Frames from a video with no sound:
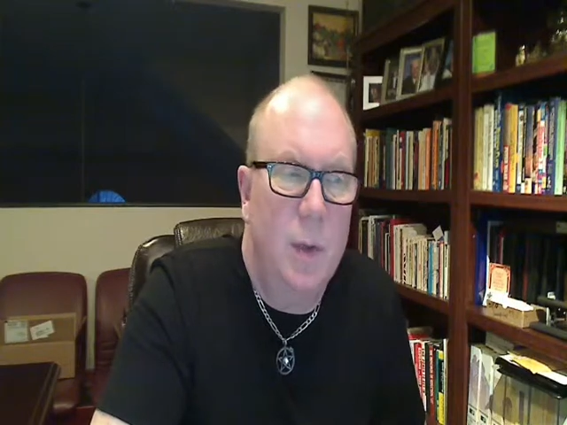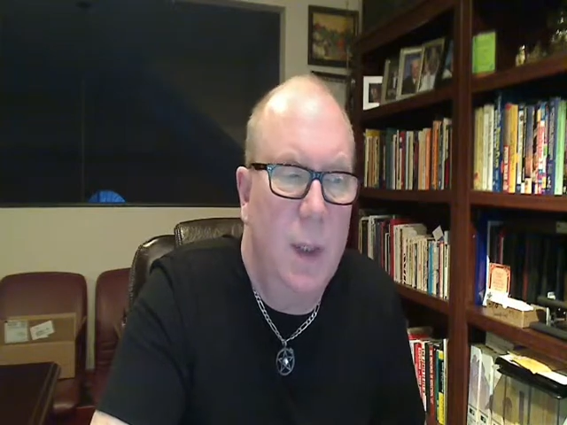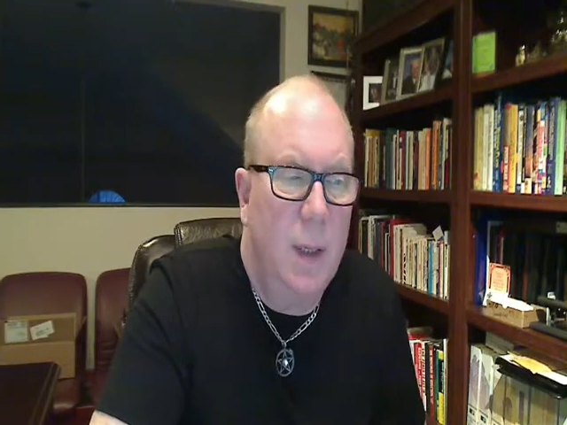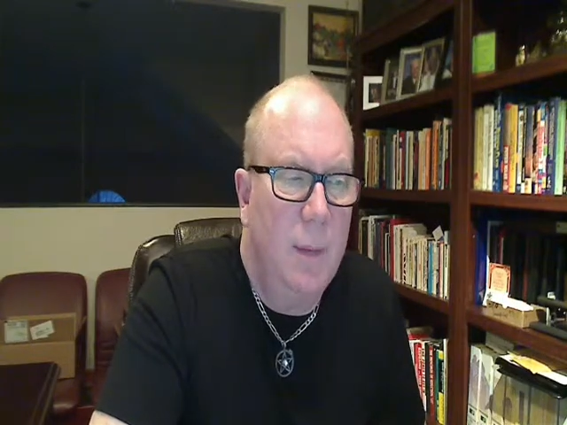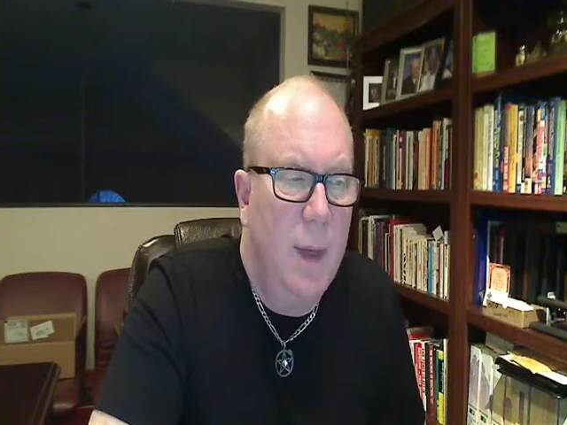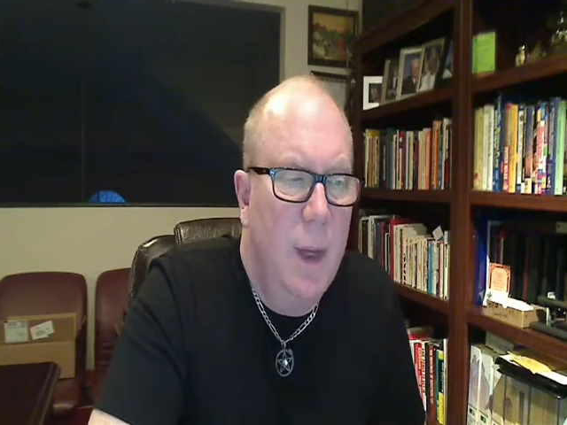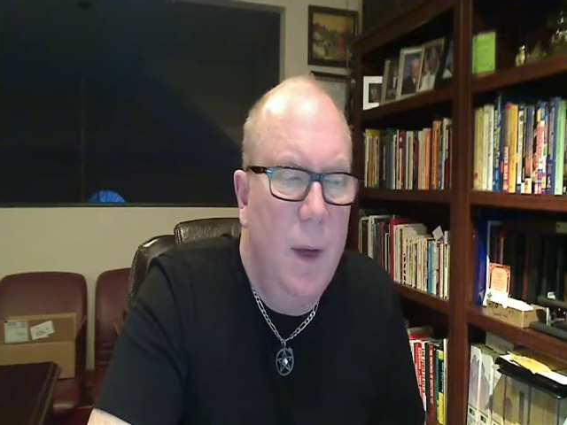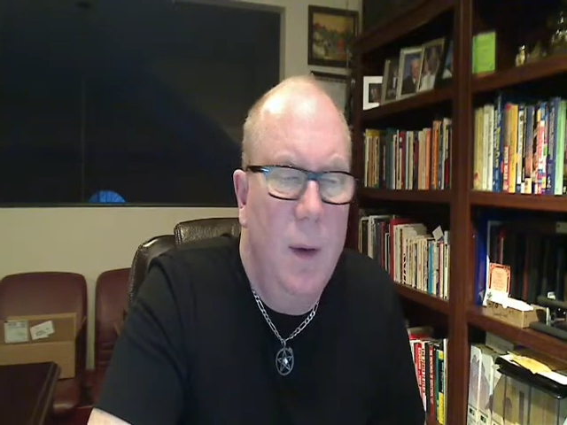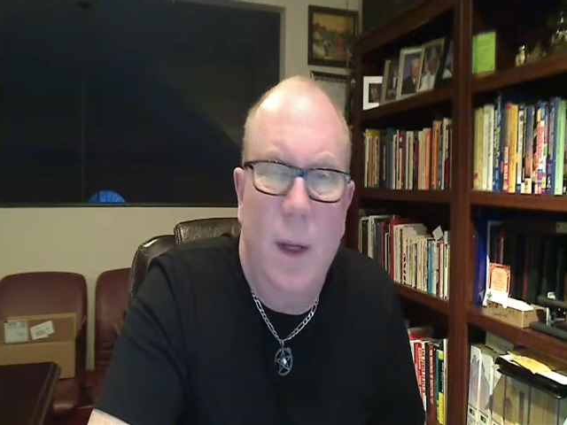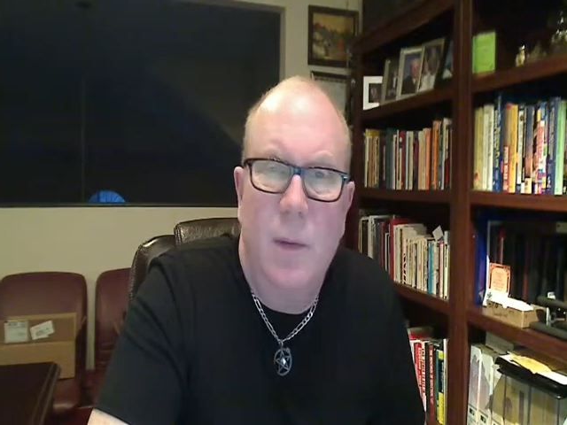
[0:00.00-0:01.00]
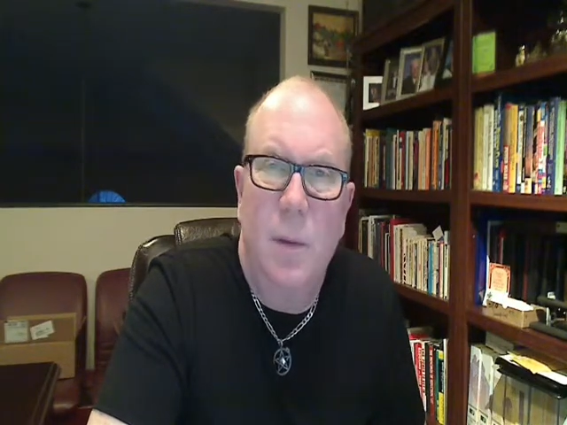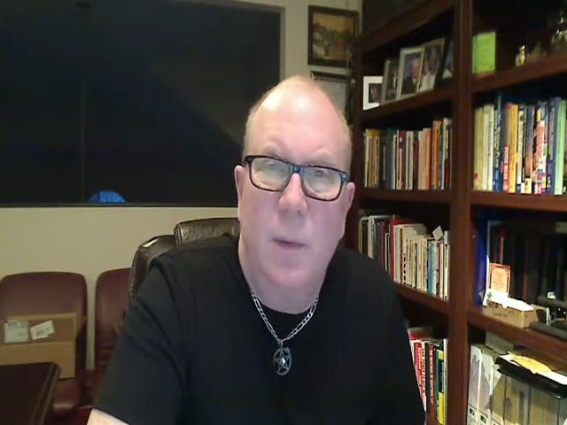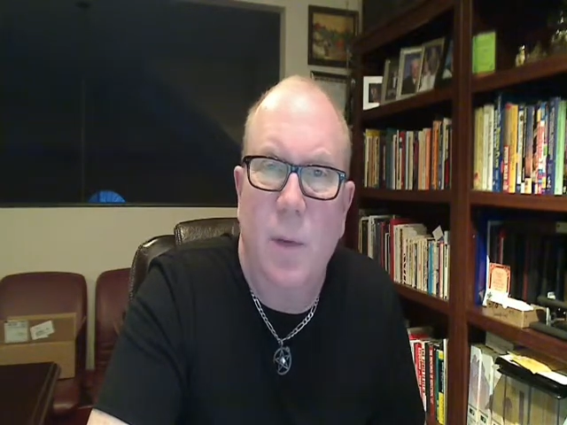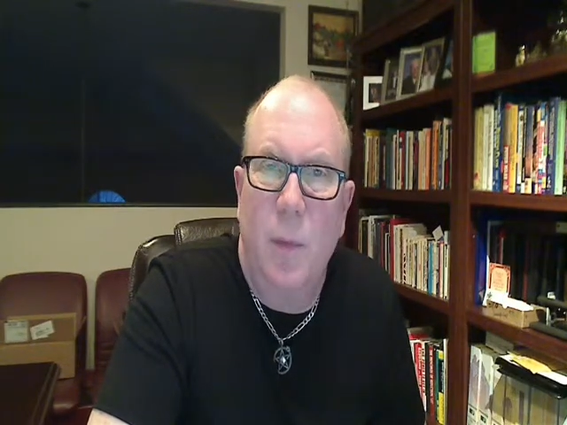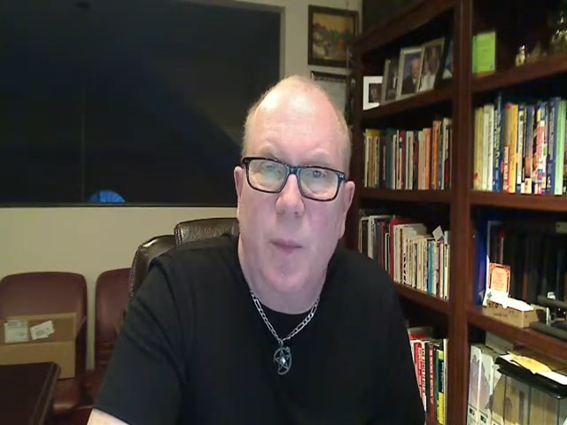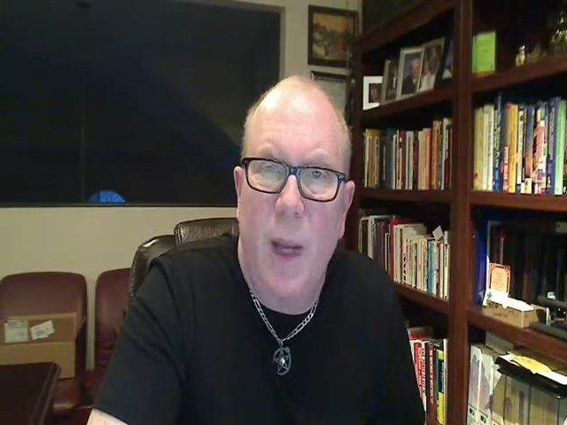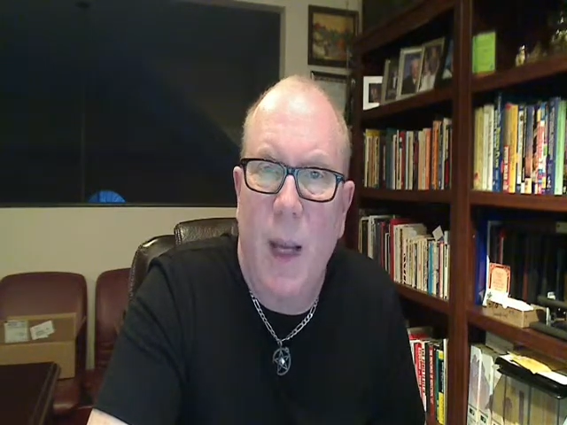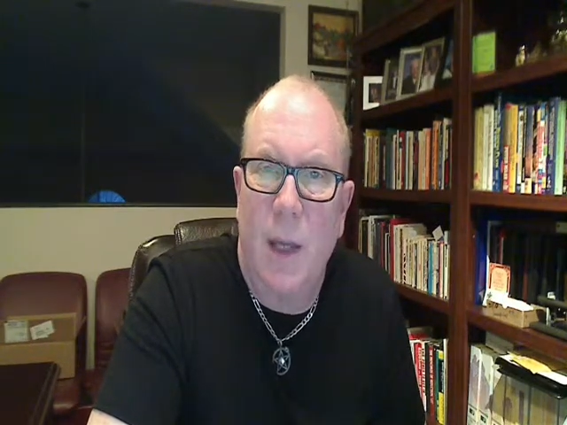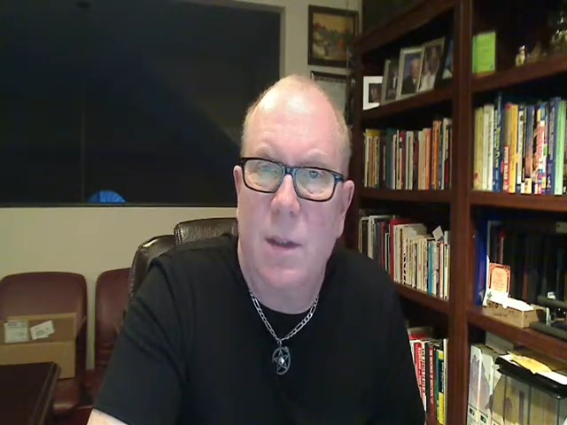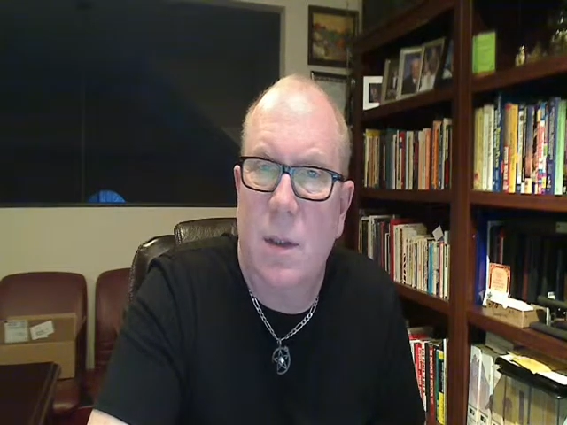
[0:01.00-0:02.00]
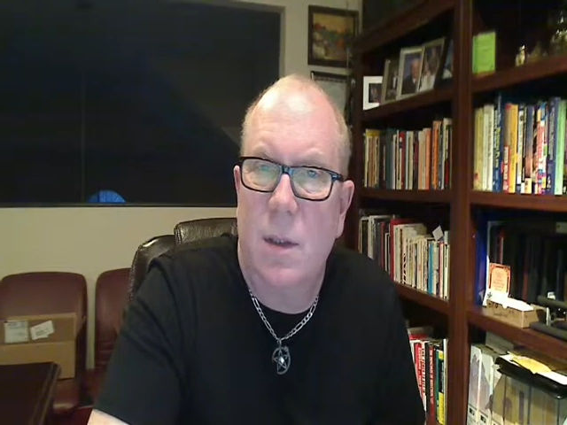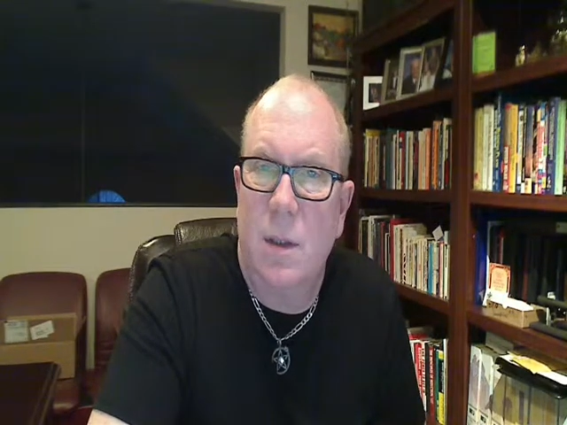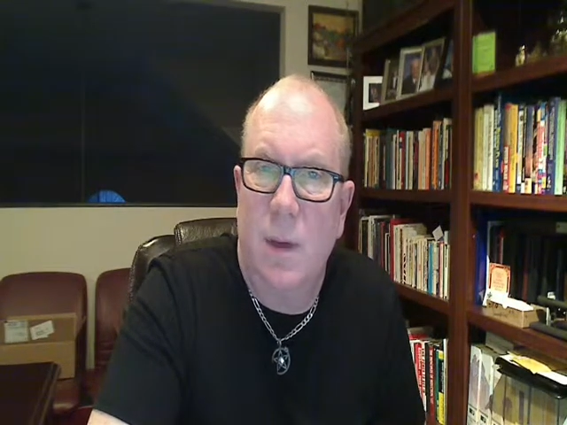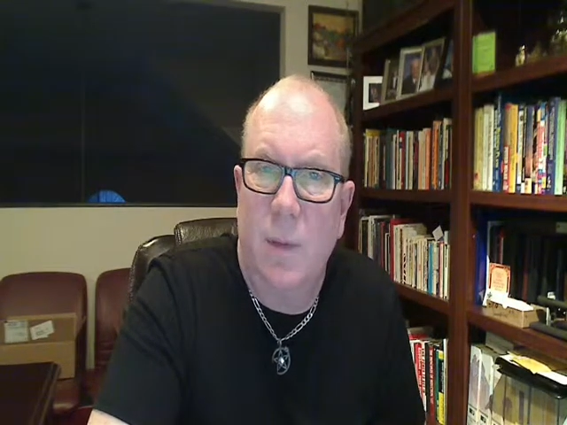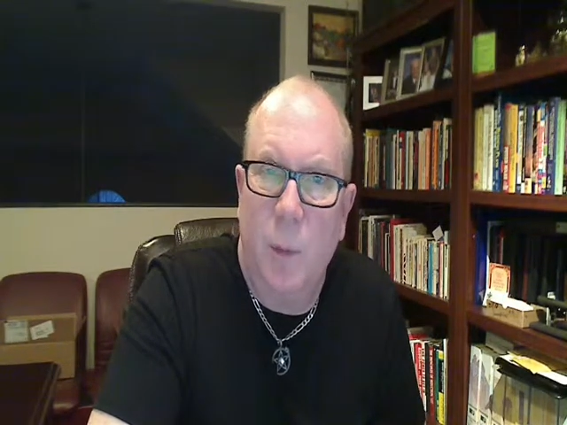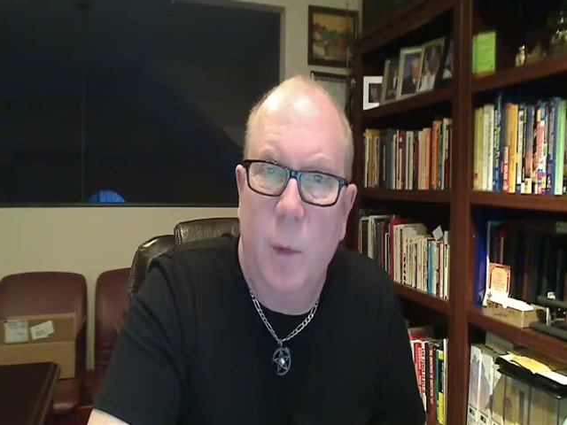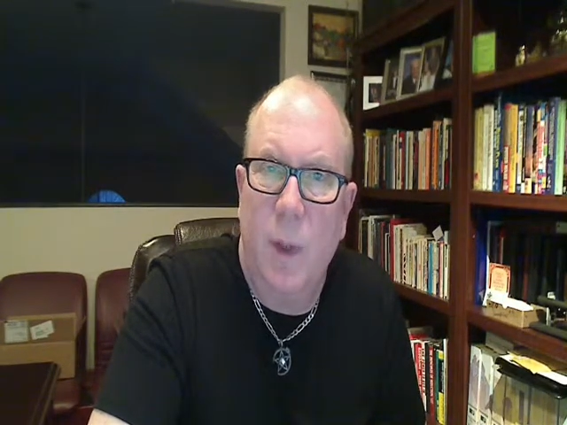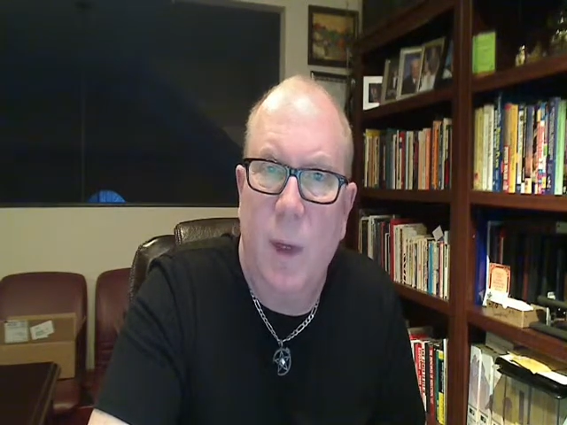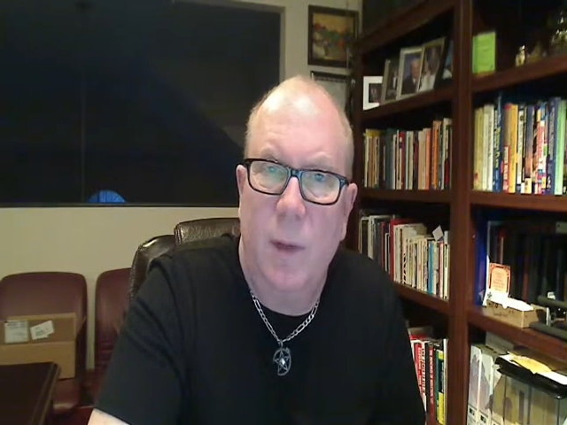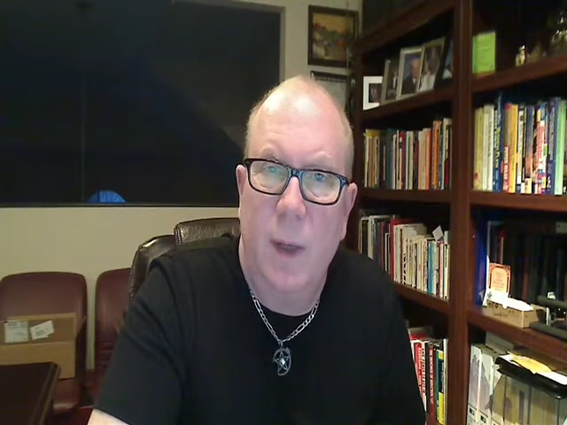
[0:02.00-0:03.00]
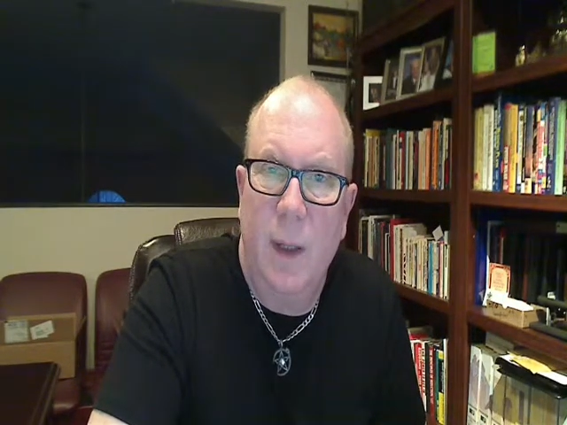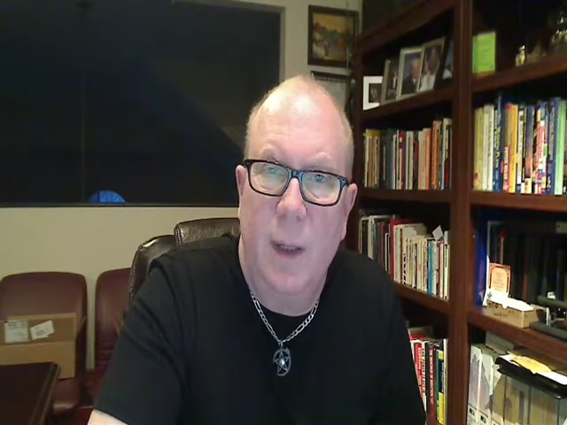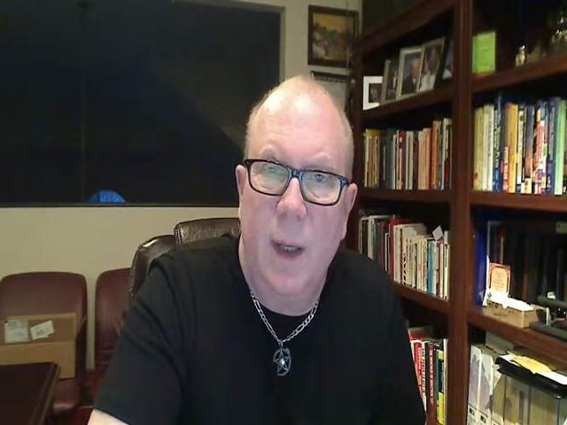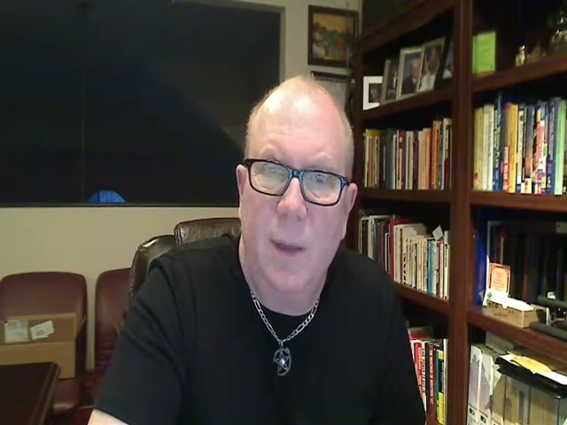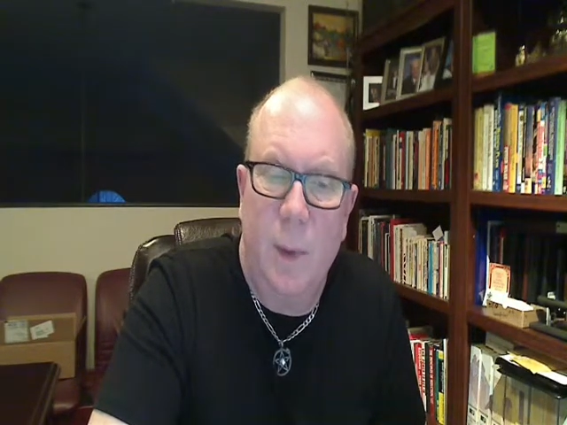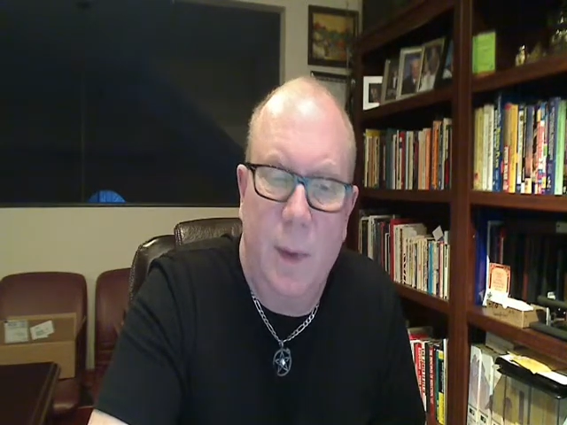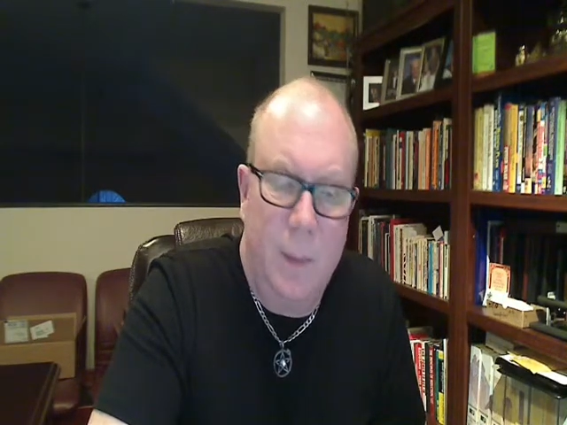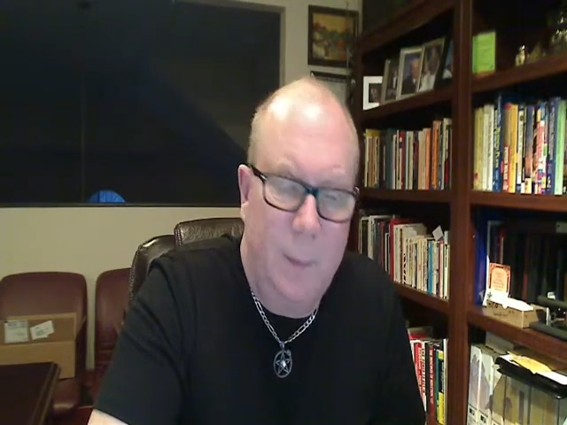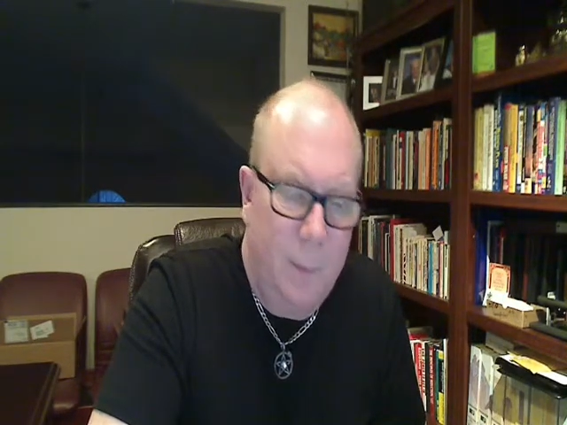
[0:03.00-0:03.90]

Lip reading: gift. We have some different packaging stuff. I'm going to cover that next with you.